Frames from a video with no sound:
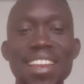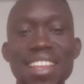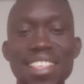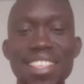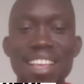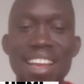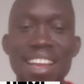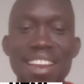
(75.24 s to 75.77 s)

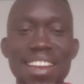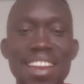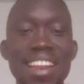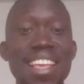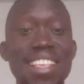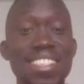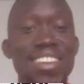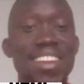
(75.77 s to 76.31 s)
these are
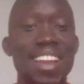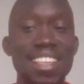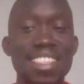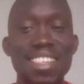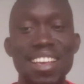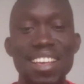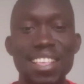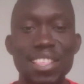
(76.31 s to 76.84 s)
the
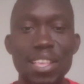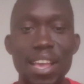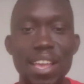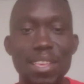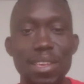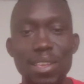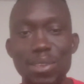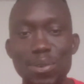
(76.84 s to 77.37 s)
structures
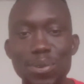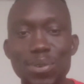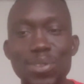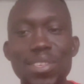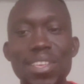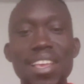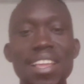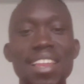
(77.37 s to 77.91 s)
you use,